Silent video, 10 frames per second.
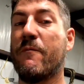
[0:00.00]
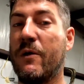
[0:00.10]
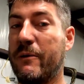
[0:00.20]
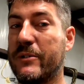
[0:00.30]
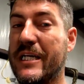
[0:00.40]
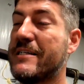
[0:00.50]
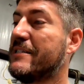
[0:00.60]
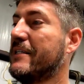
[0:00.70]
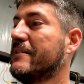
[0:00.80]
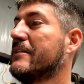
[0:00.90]
We were
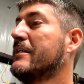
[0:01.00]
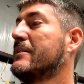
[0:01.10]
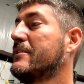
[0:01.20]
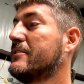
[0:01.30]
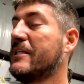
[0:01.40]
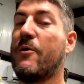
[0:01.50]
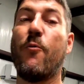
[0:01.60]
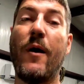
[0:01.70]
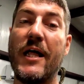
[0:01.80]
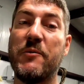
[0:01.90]
testing to see
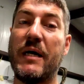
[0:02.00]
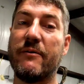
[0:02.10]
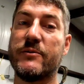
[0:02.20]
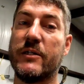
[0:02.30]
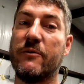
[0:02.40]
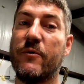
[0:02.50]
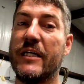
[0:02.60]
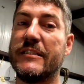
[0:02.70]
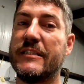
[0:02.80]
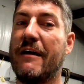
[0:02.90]
why the bike was running rich.